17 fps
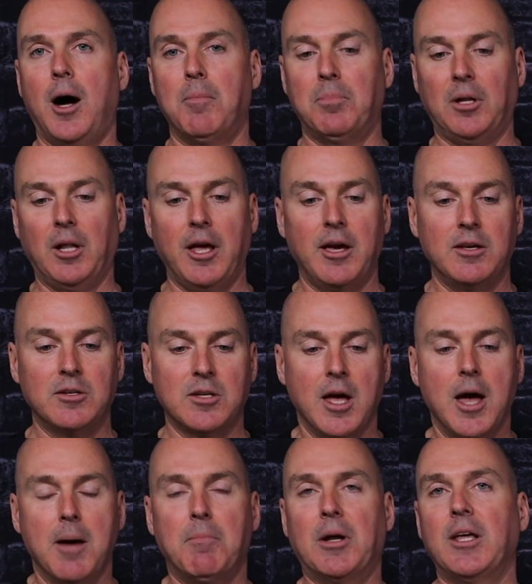plays,
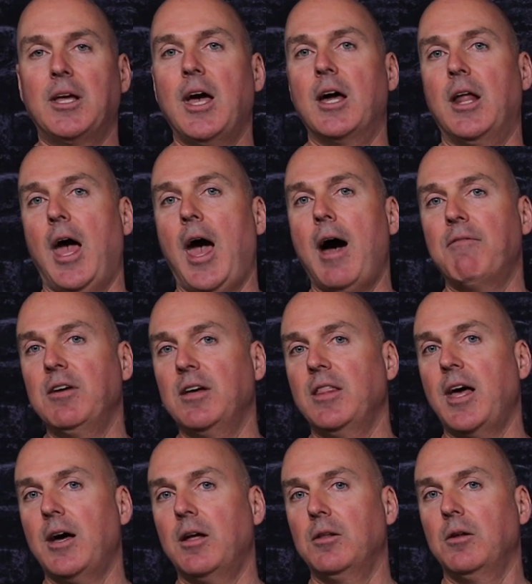but again, having
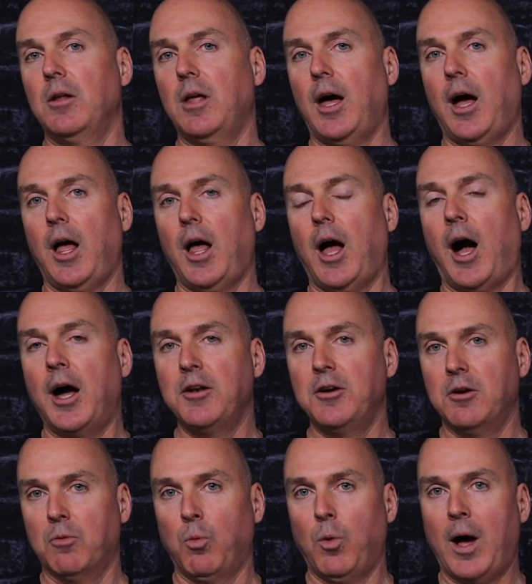that on
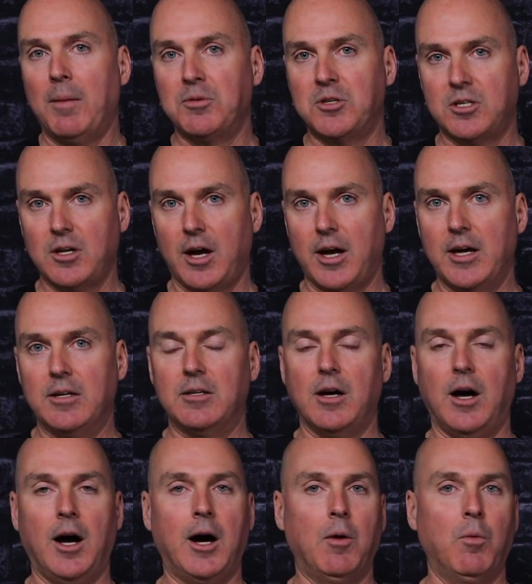your website,
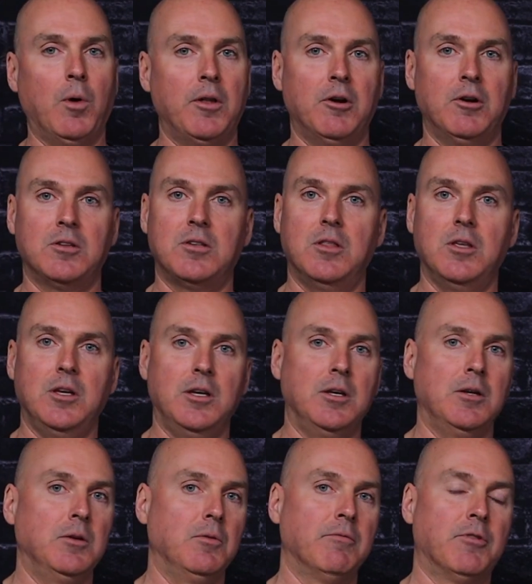whether it's
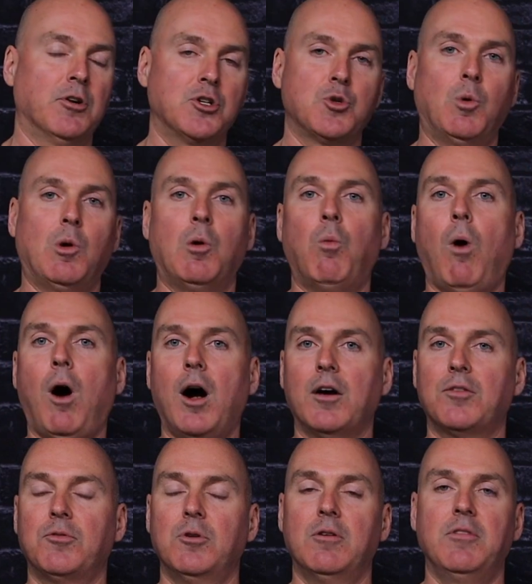the virtual
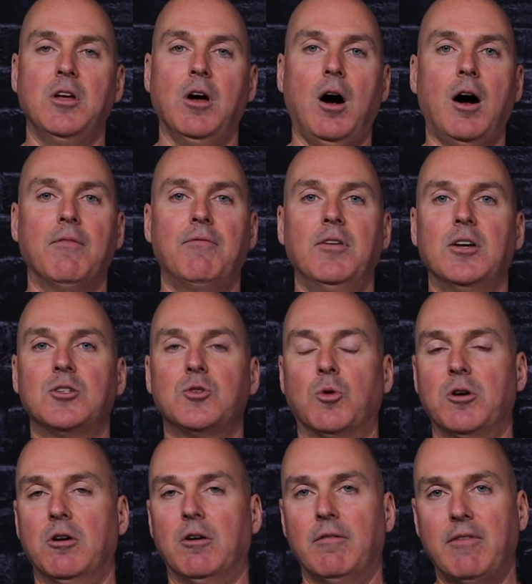walkthrough of the office
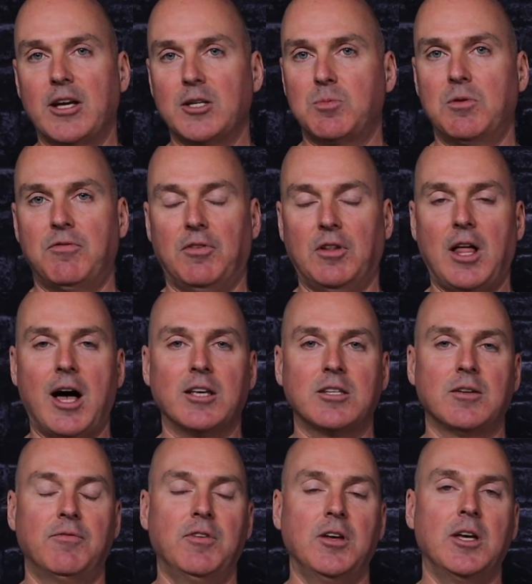or your investment
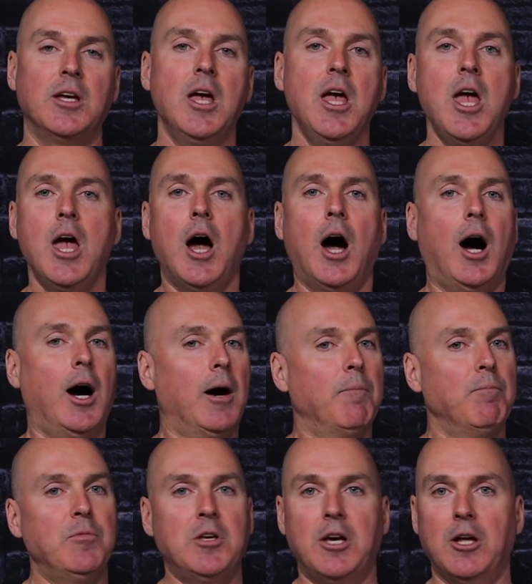philosophy,
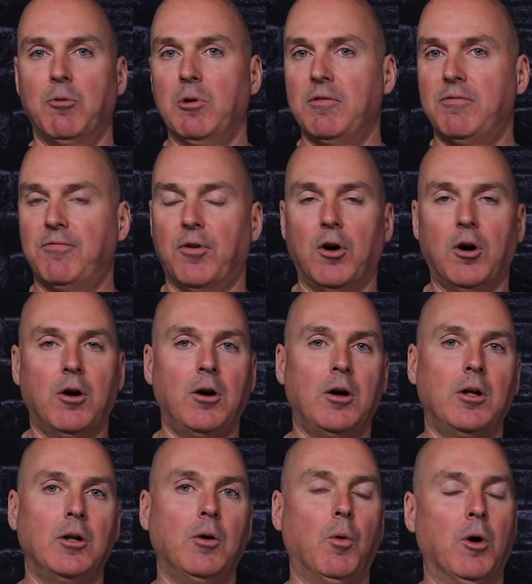you get a
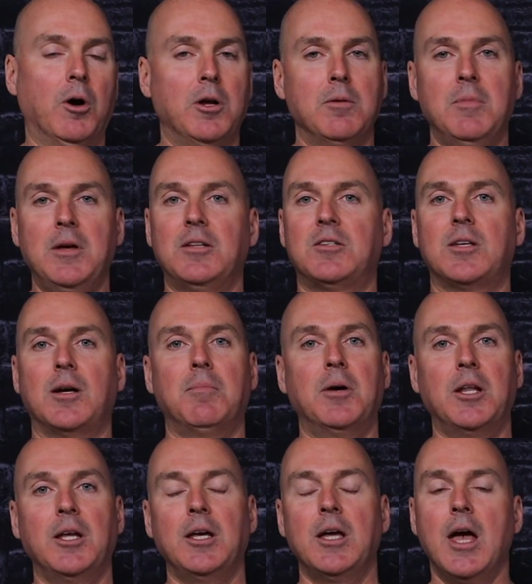referral or you meet
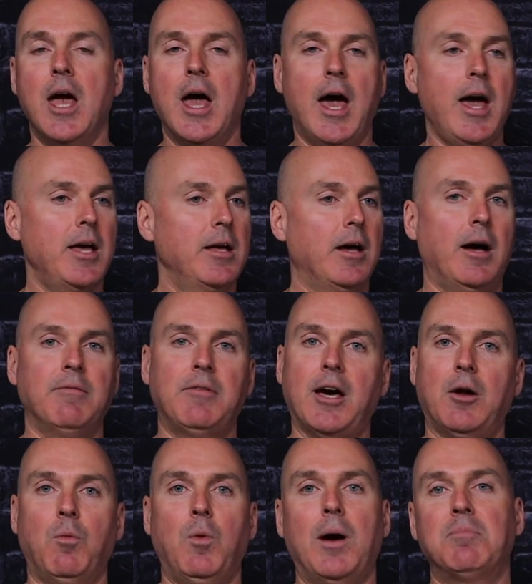somebody. Hey, I've
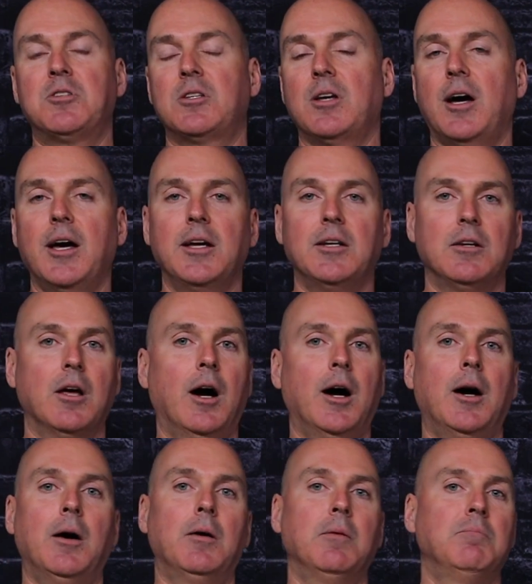got a
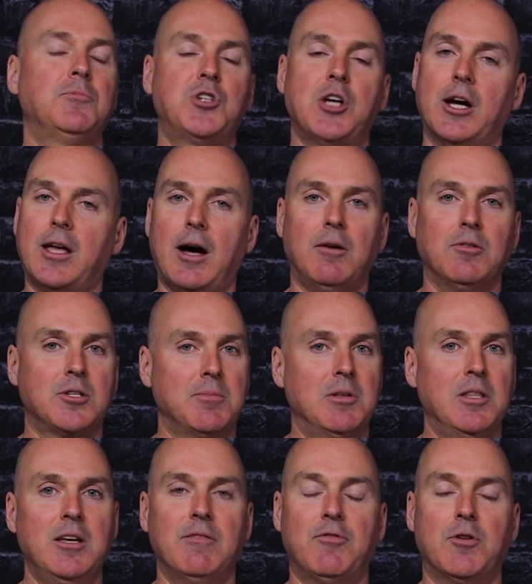website. Check out some
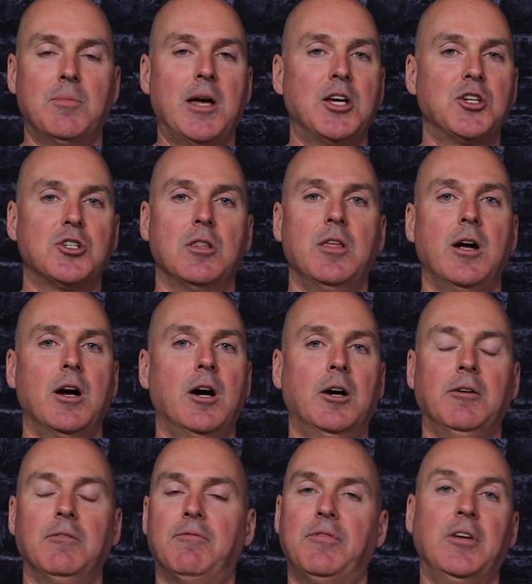of the information
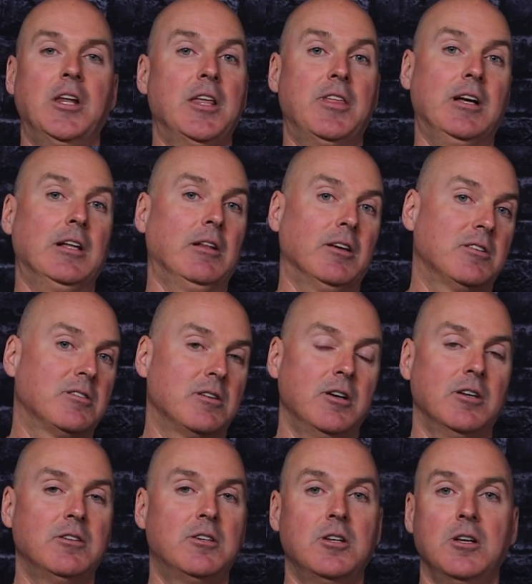there. If anything looks
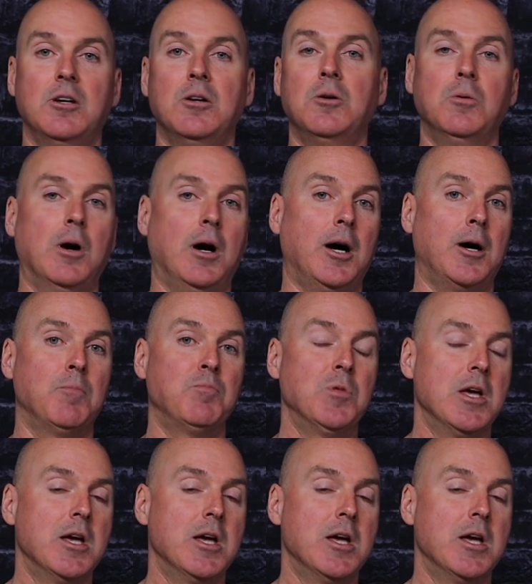good to you,